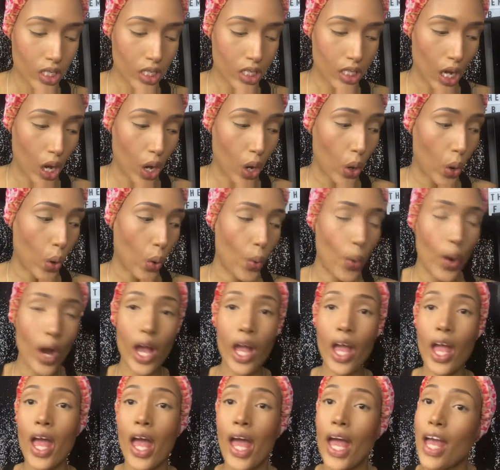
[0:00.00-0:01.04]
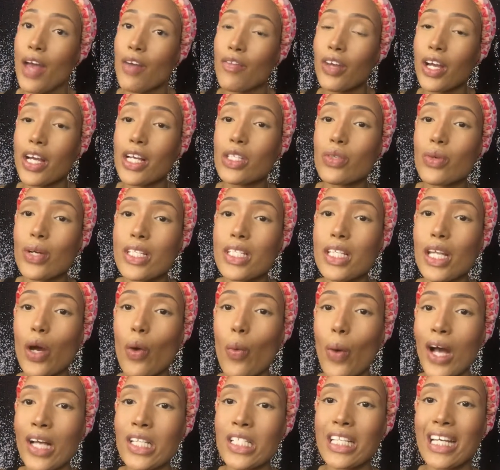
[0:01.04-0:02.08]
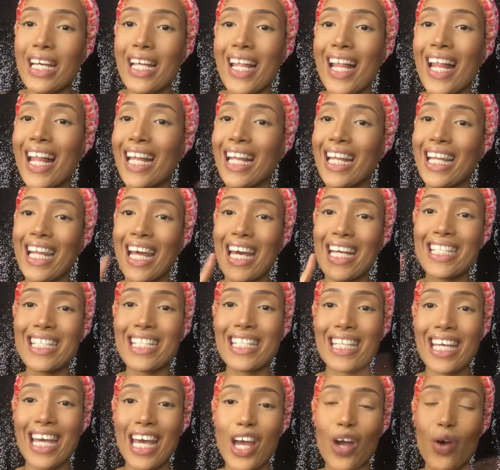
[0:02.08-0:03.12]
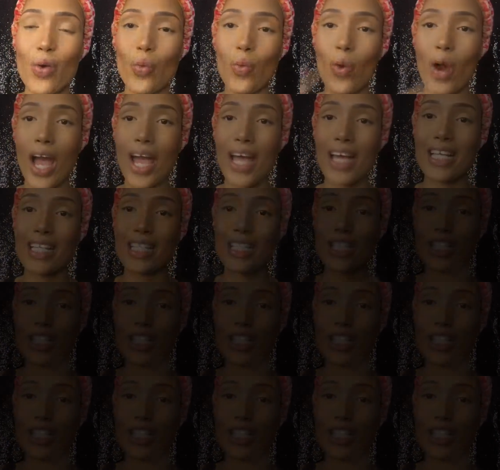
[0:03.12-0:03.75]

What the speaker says: So if you're interested in watching, let's get right